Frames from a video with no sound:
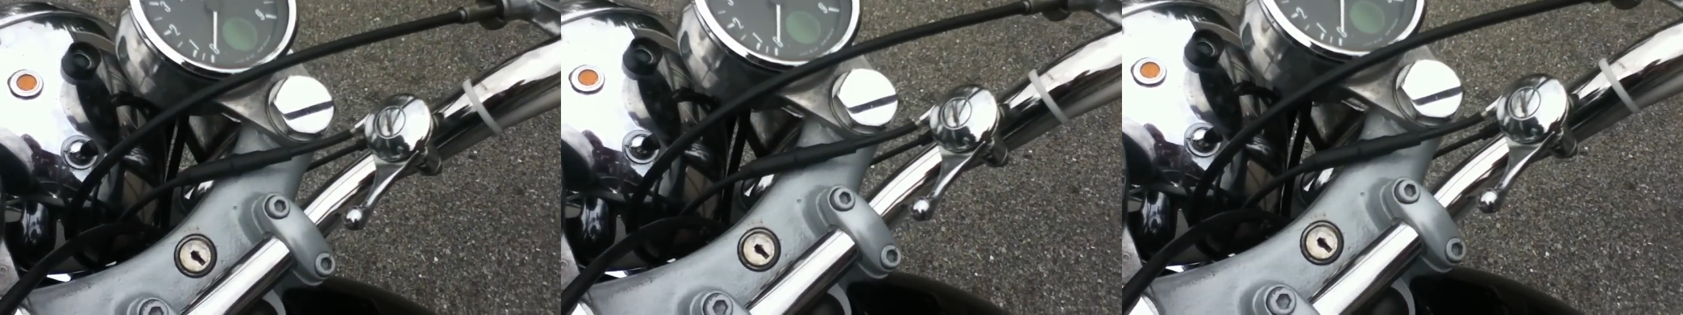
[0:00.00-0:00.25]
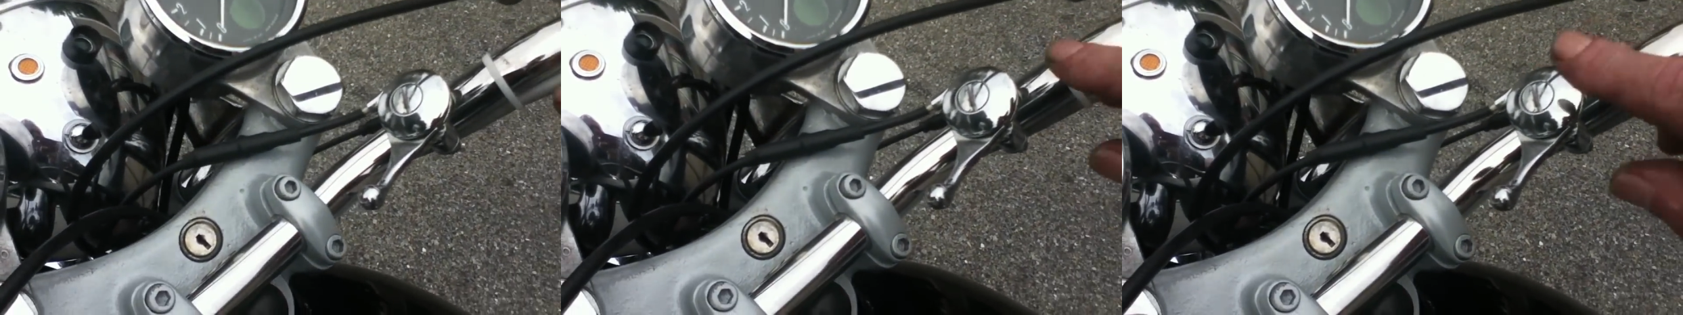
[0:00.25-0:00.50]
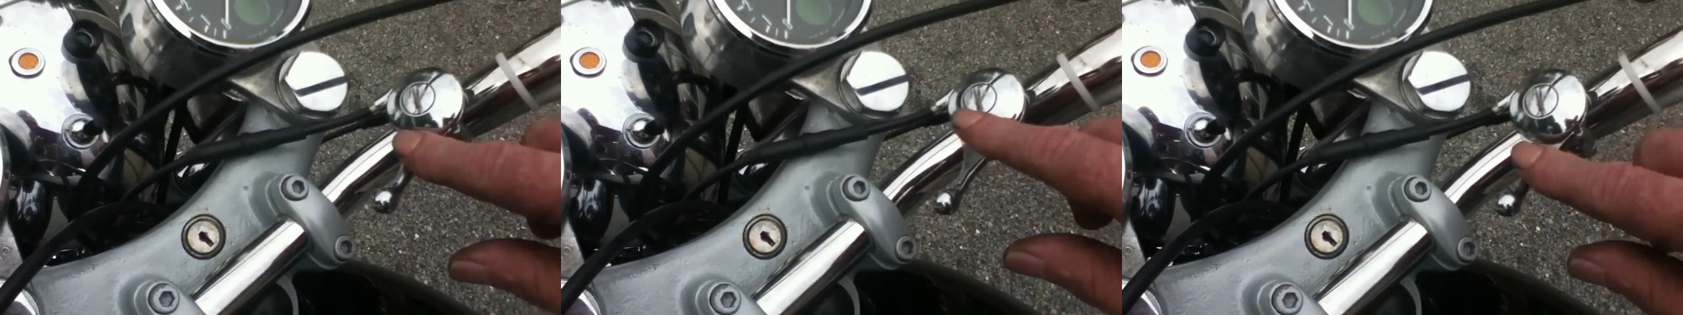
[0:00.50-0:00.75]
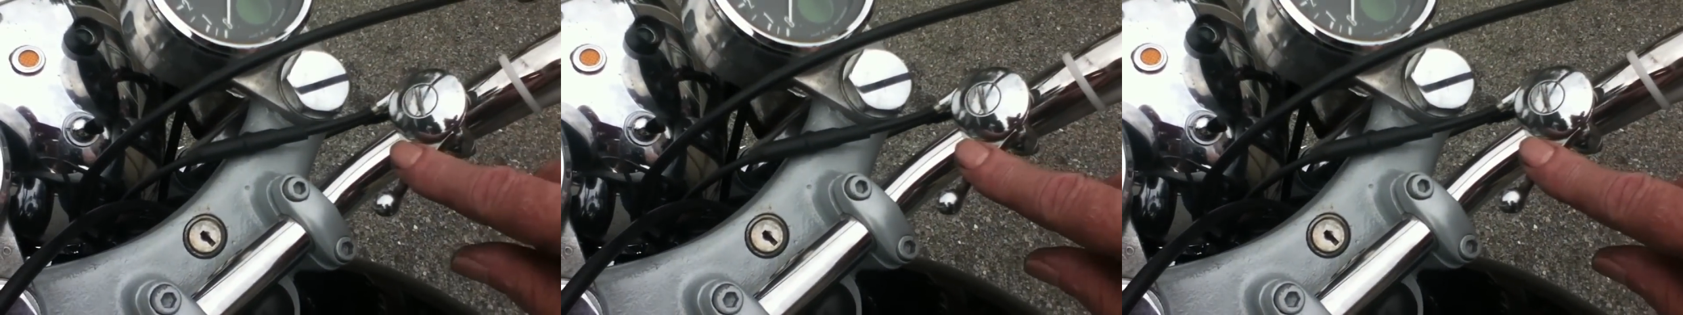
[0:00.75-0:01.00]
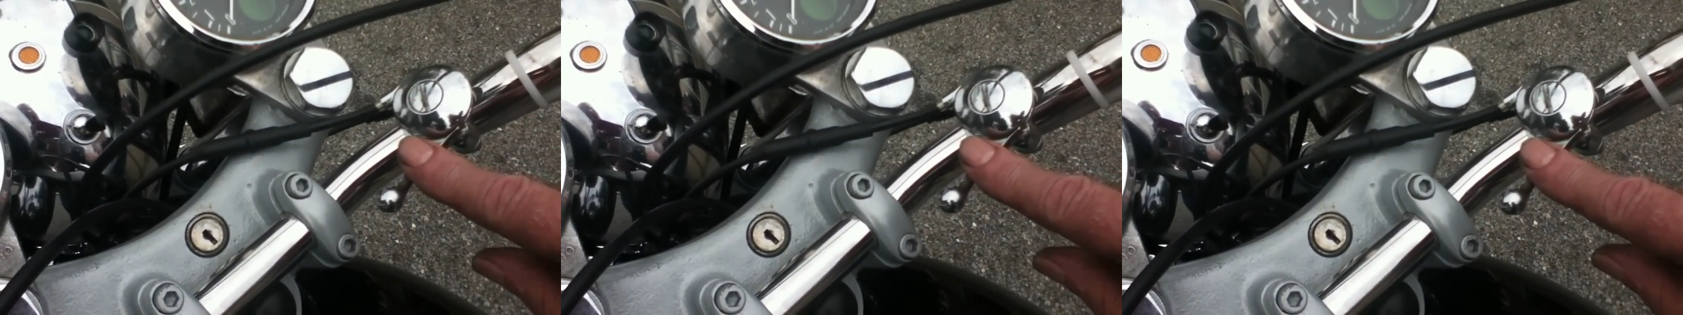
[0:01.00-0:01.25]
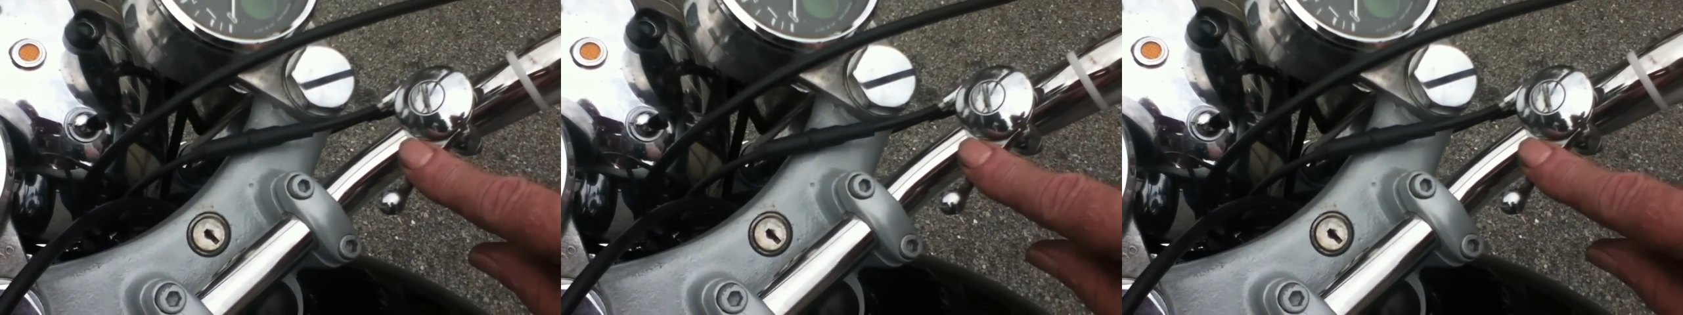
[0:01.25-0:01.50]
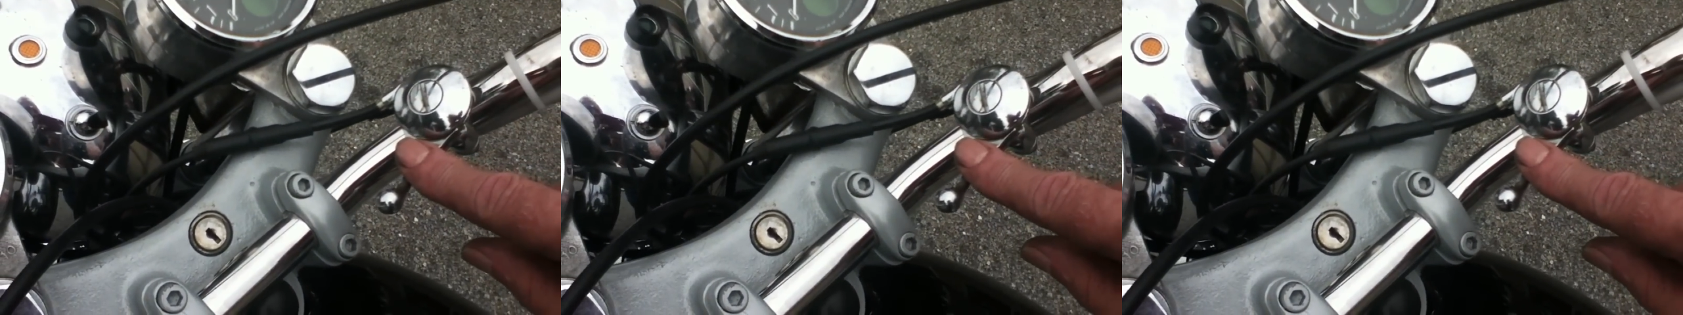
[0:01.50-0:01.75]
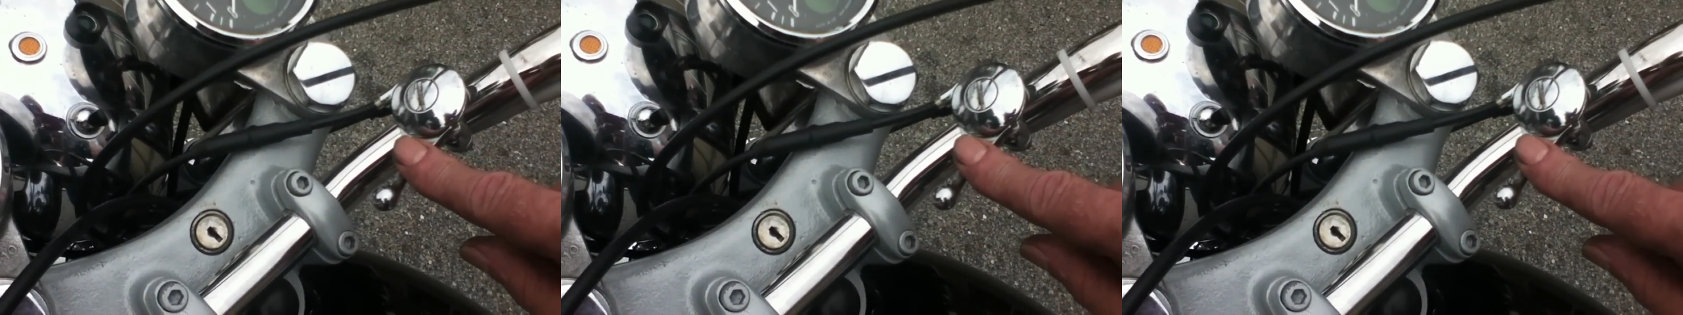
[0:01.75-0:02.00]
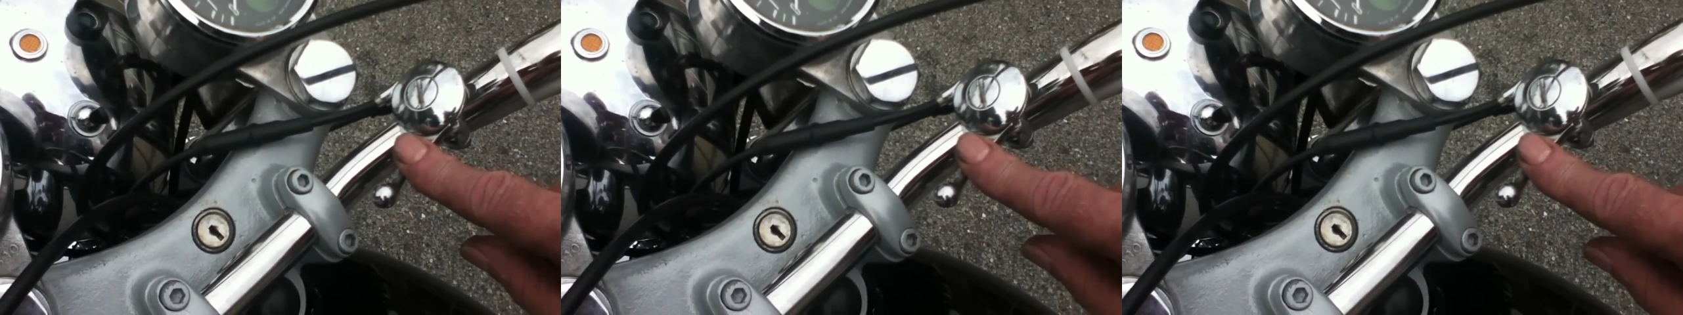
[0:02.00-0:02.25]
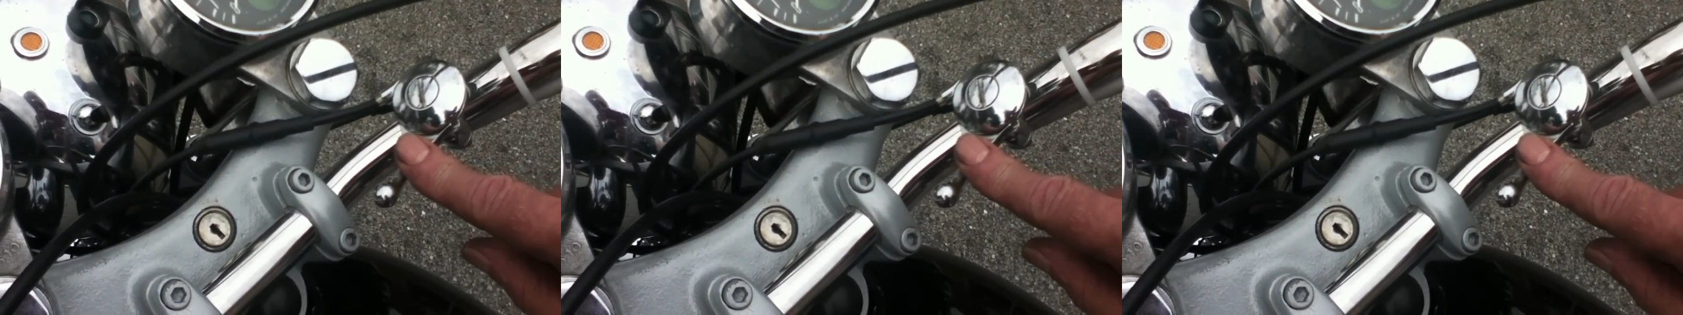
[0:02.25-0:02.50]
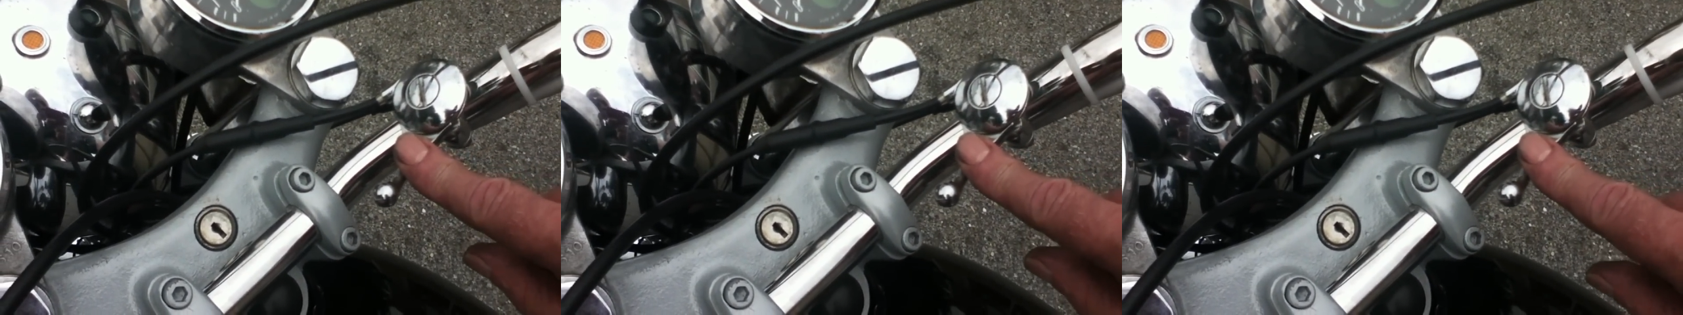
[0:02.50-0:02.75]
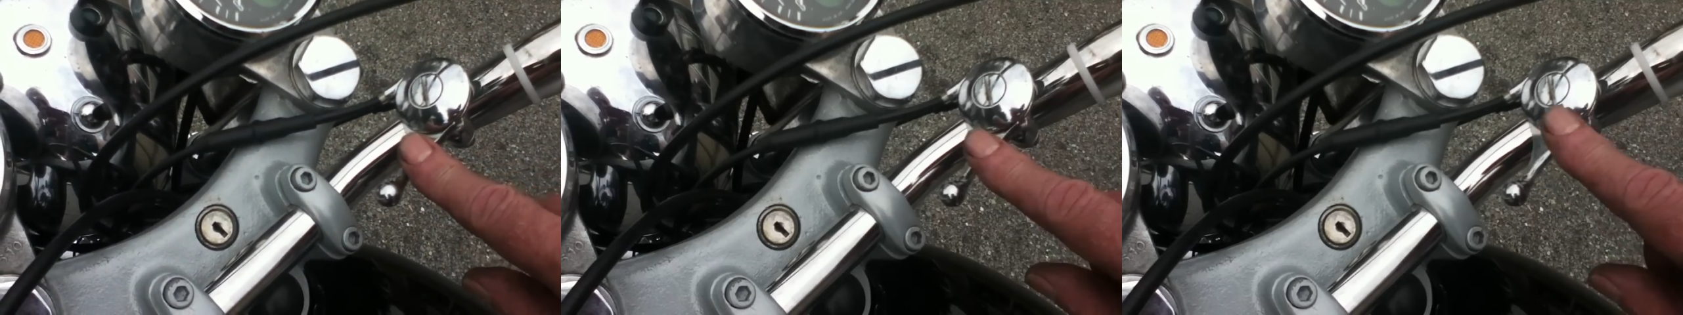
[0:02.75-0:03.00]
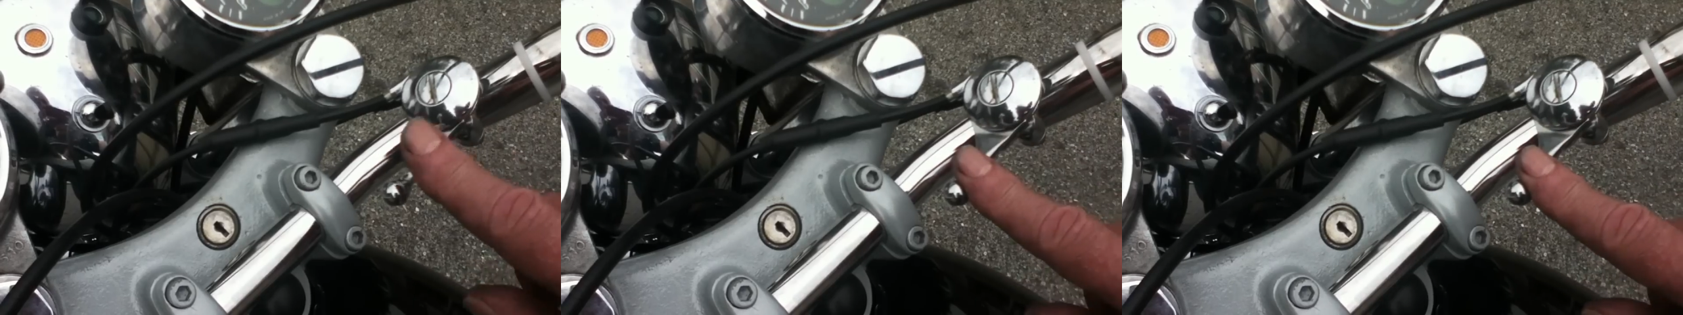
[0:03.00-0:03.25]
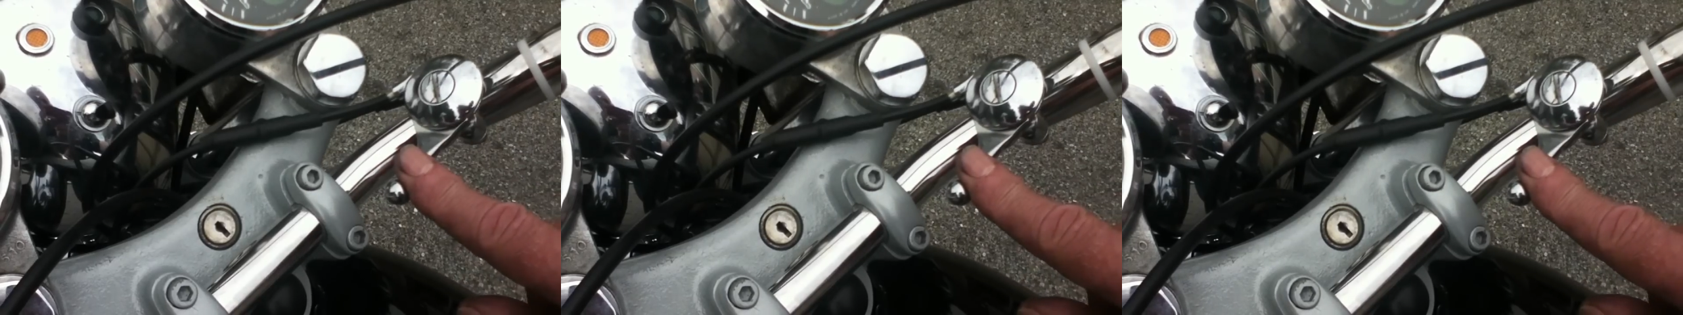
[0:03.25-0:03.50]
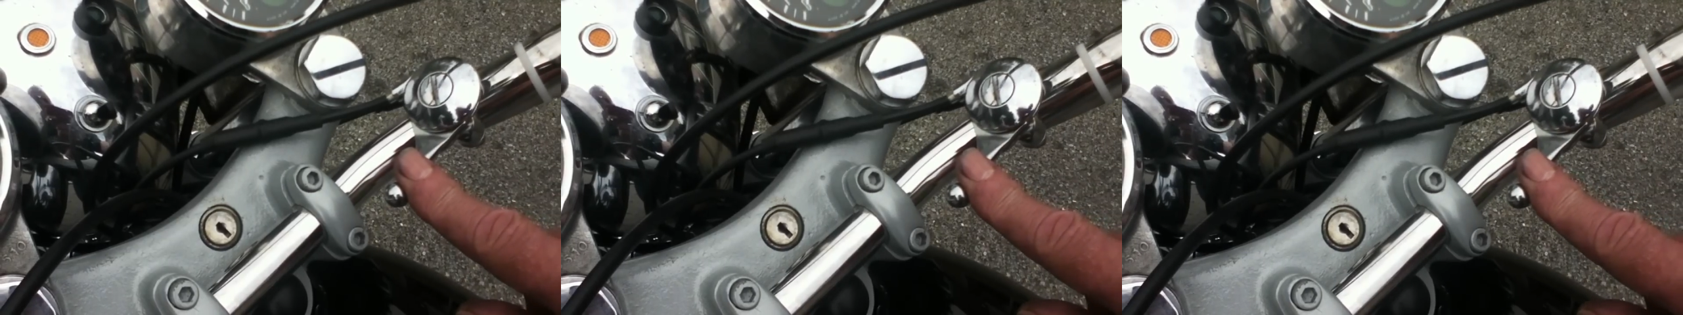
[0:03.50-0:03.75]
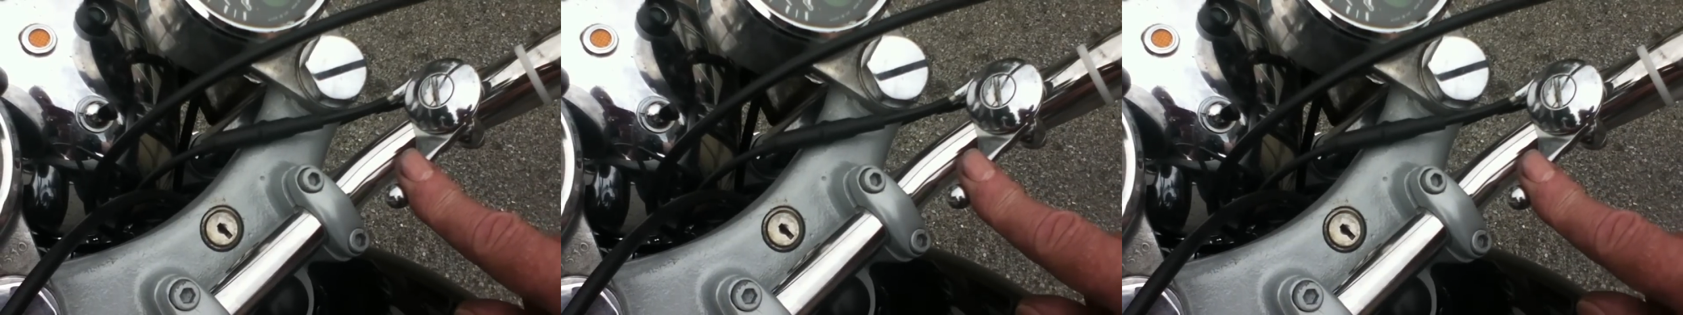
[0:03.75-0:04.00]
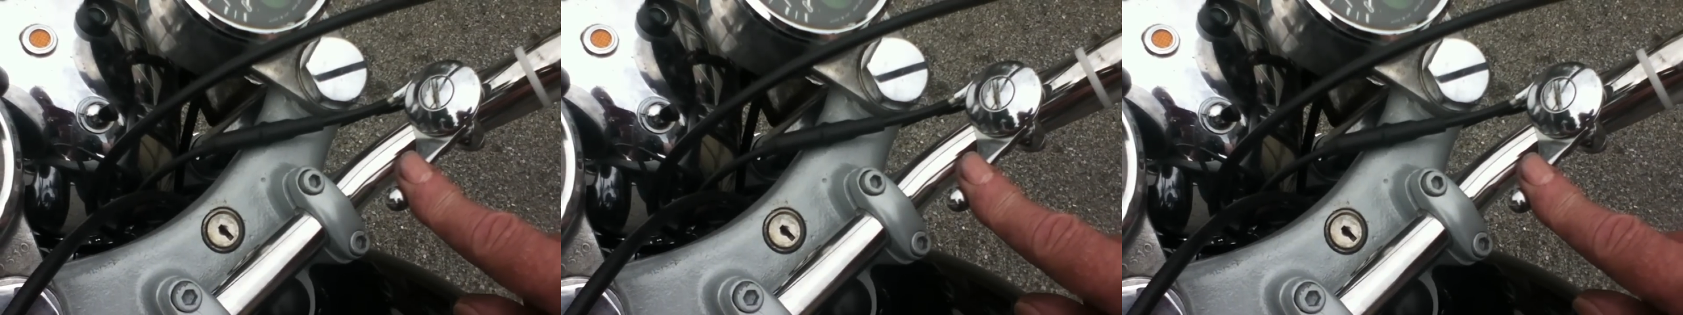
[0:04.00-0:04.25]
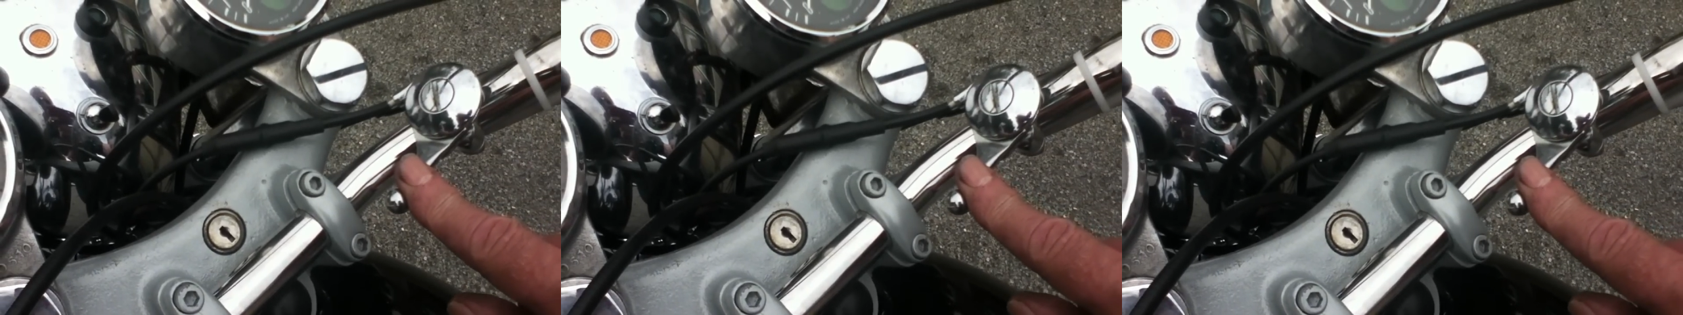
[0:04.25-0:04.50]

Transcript: (no speaker visible)